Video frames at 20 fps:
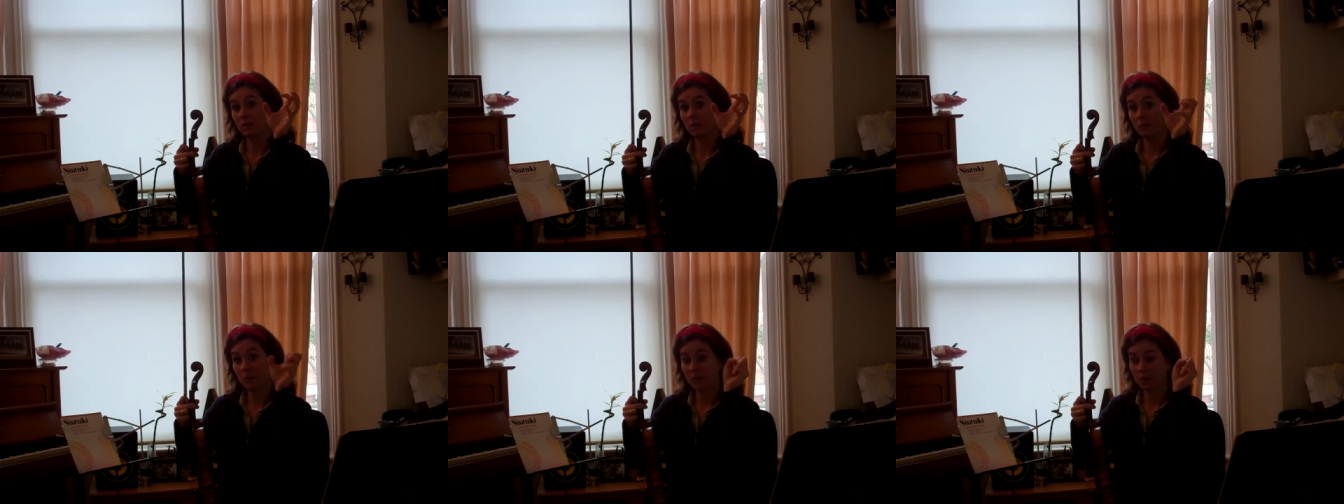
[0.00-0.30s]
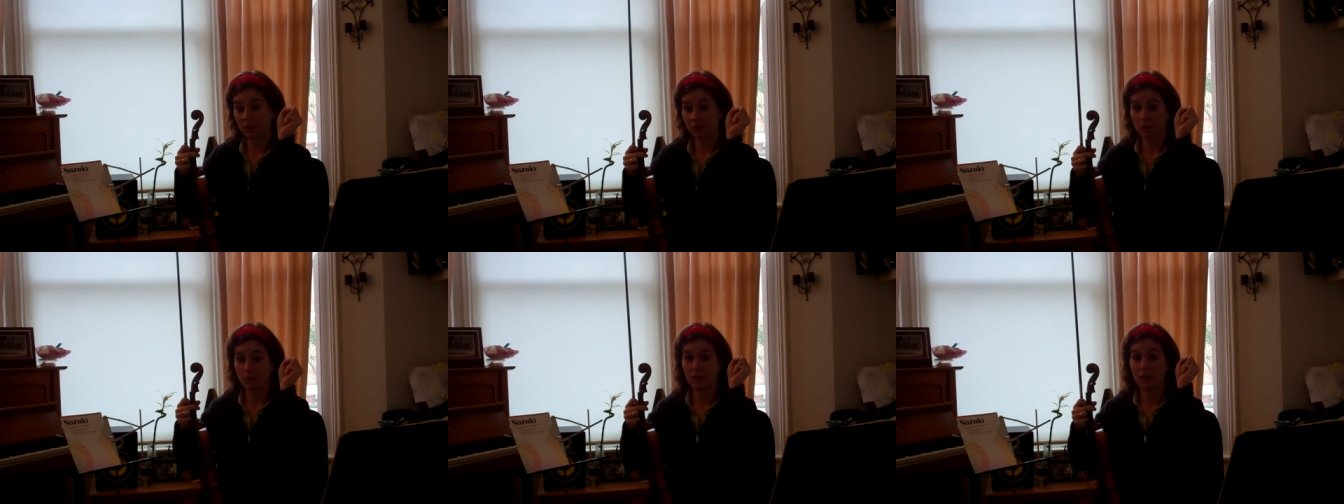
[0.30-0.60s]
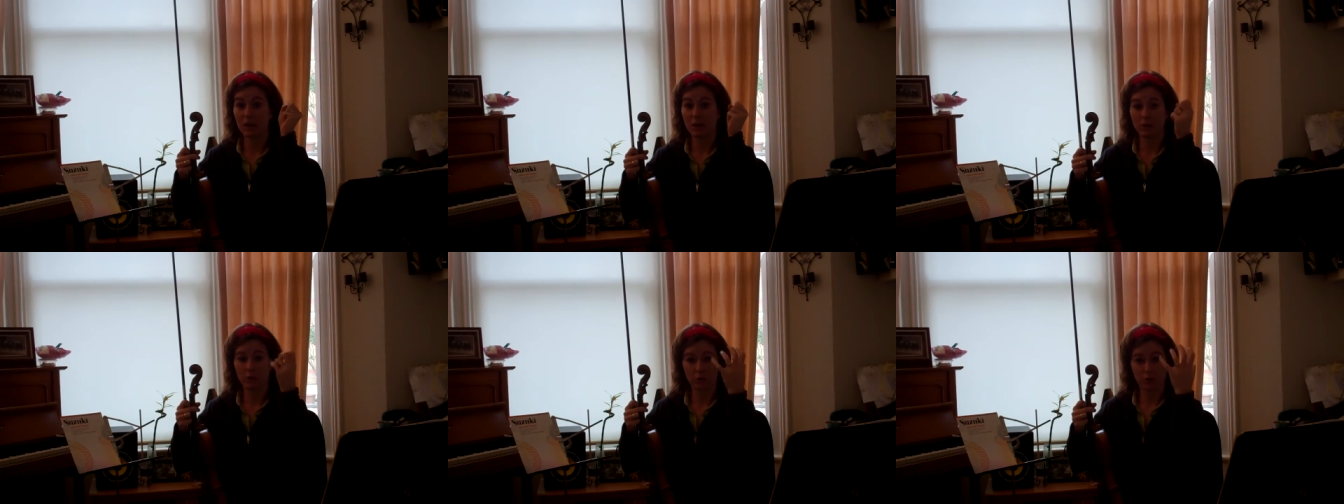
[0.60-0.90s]
to make as
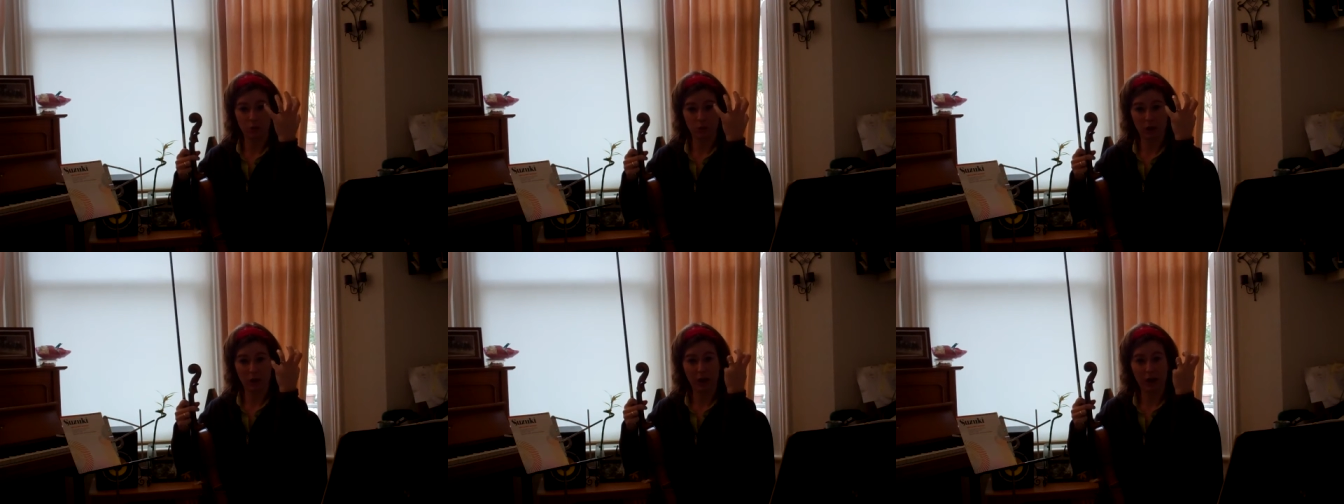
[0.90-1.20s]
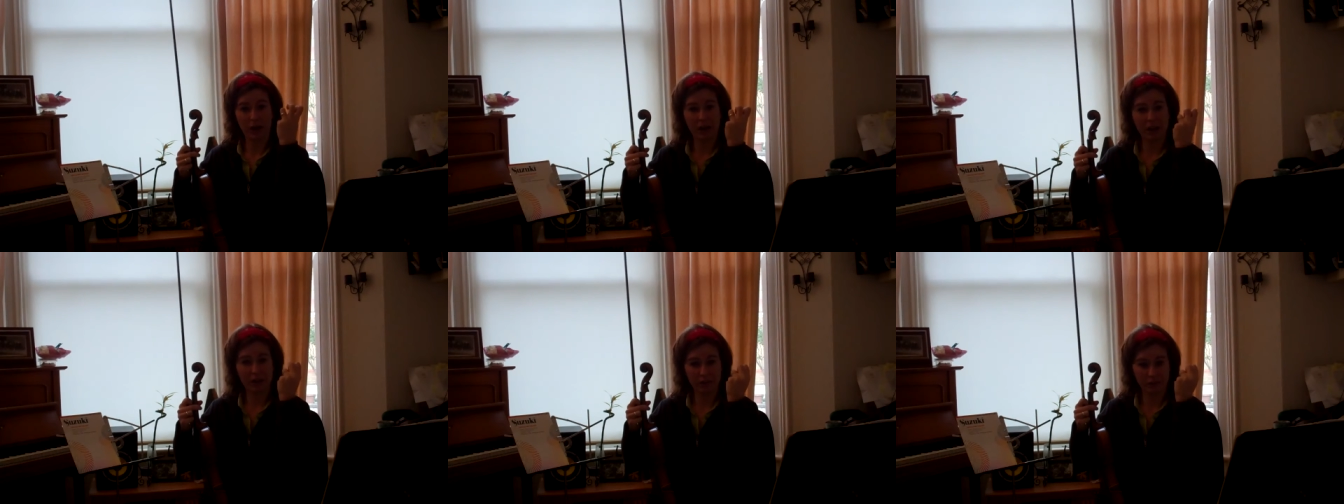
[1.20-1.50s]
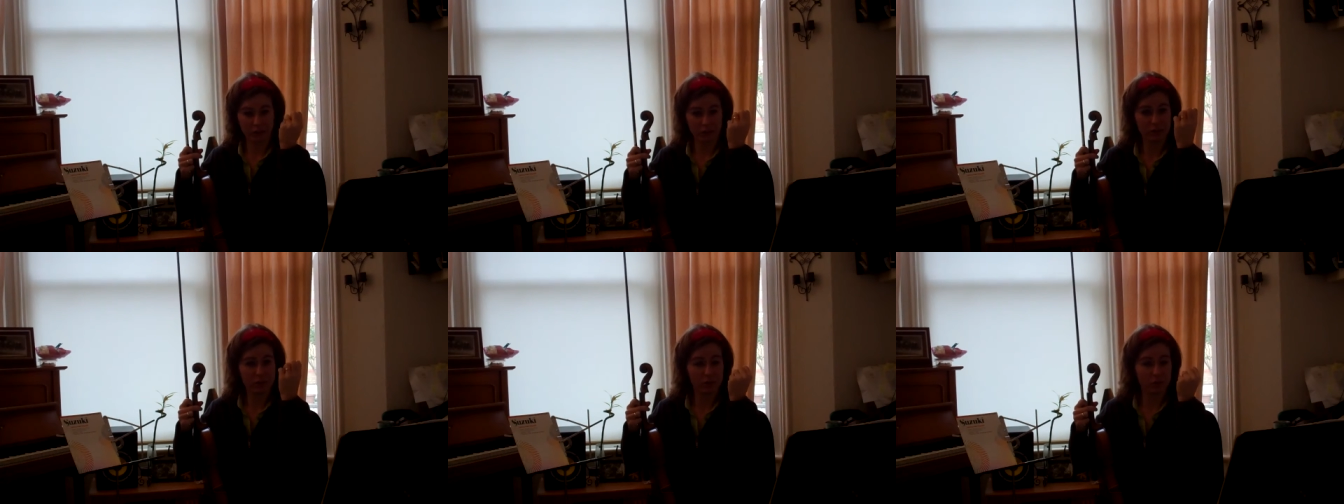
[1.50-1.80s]
beginners when our
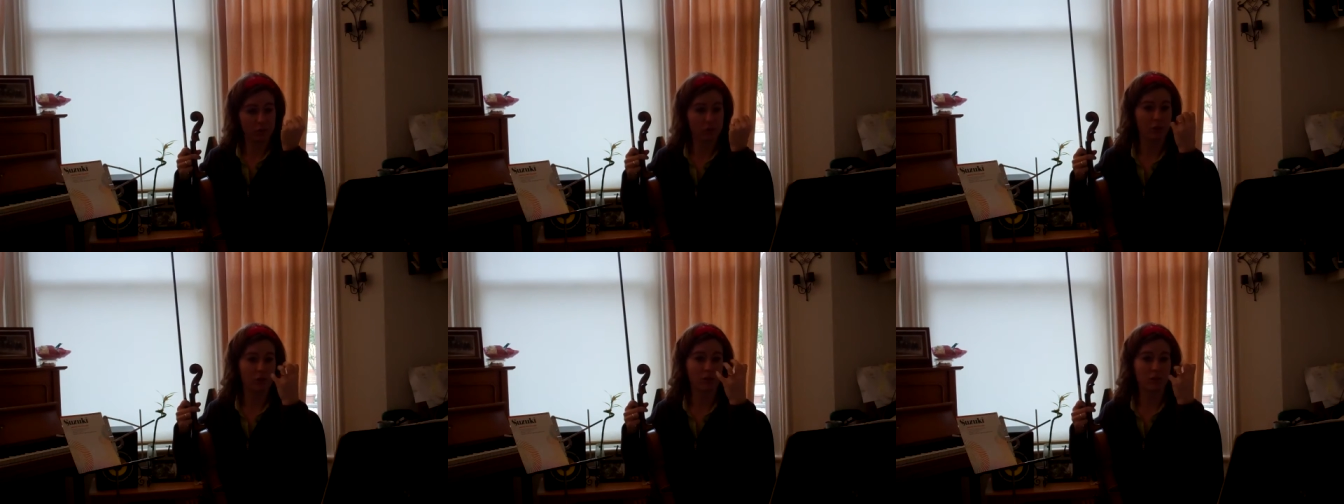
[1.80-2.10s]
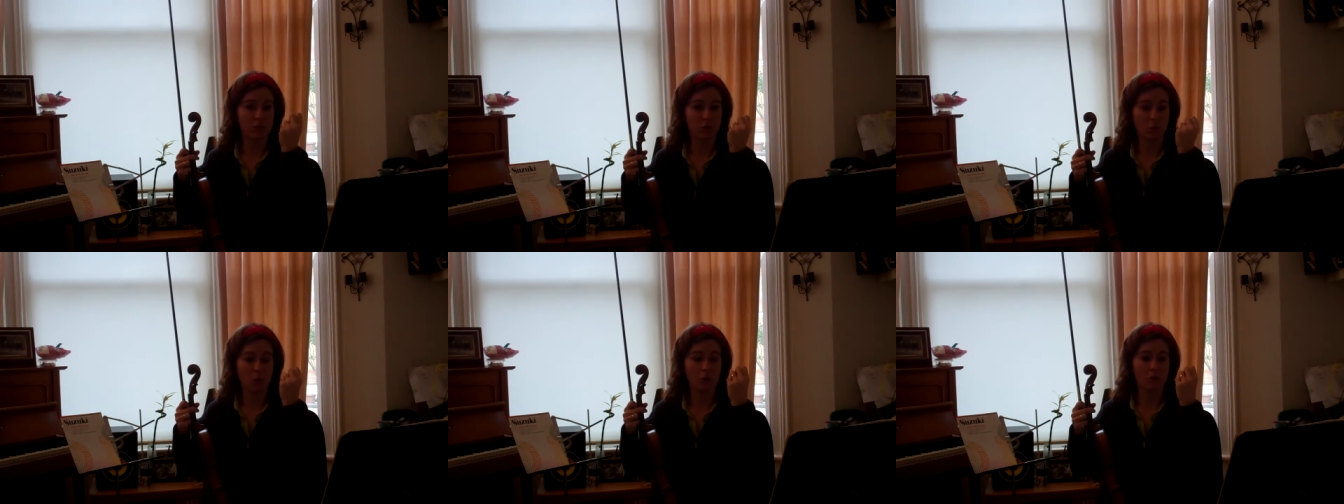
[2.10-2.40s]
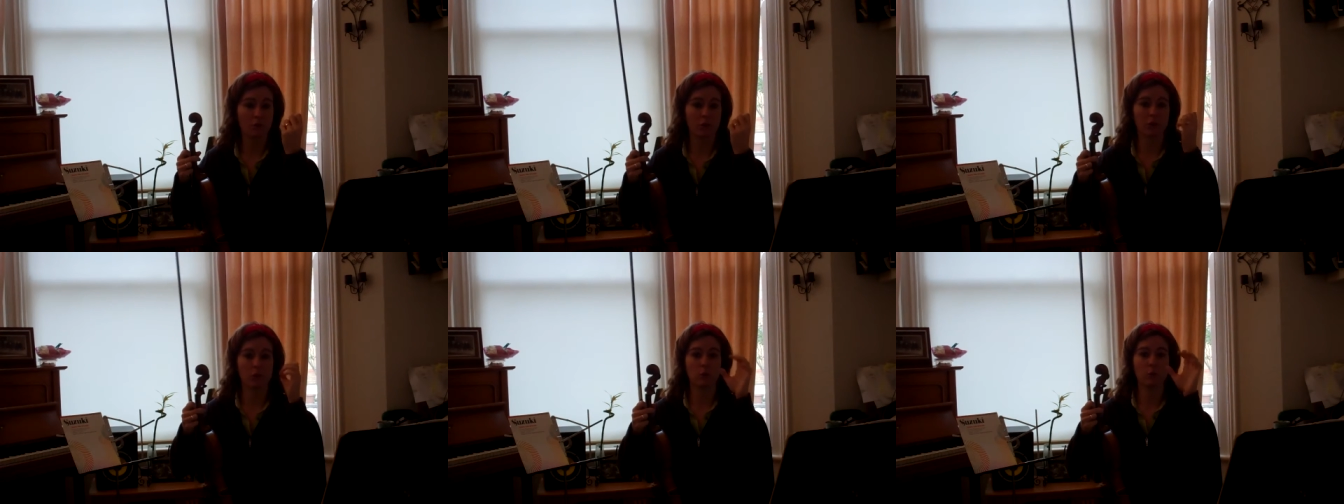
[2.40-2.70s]
hands are still very small
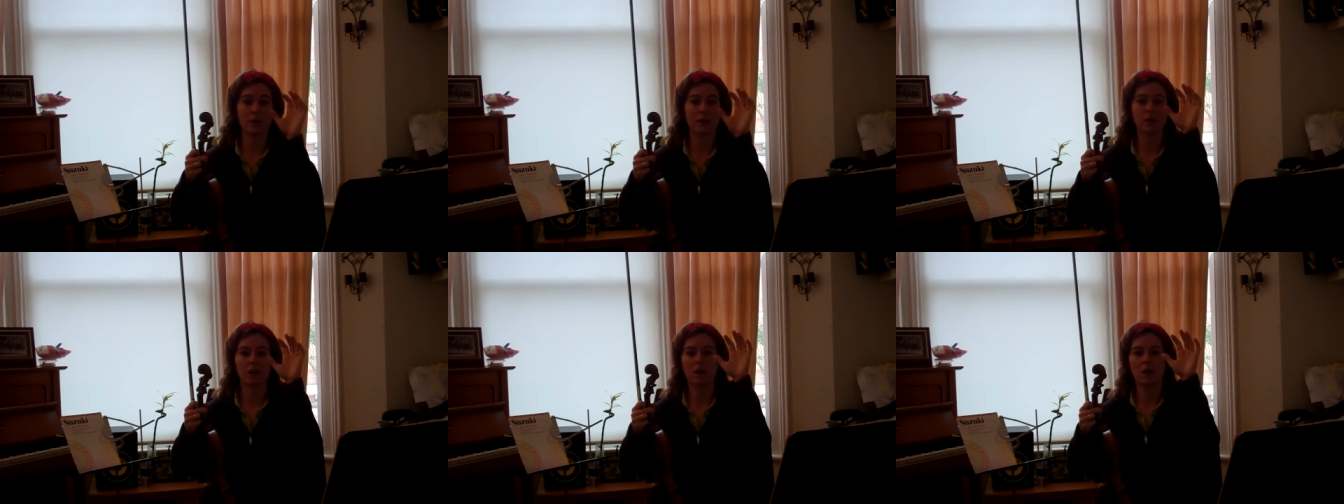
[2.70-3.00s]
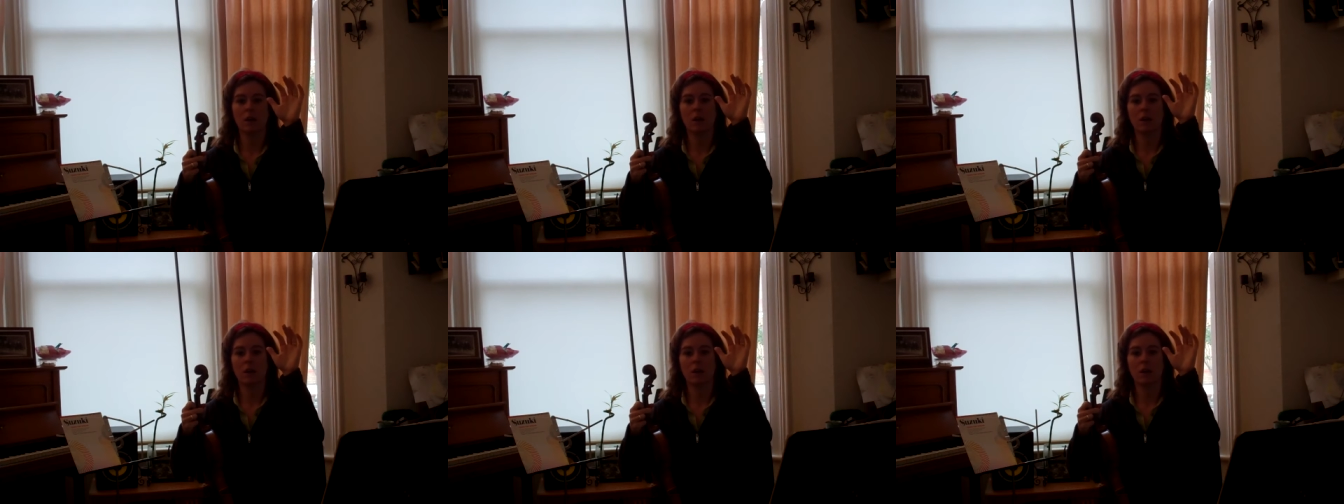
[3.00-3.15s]
and very weak,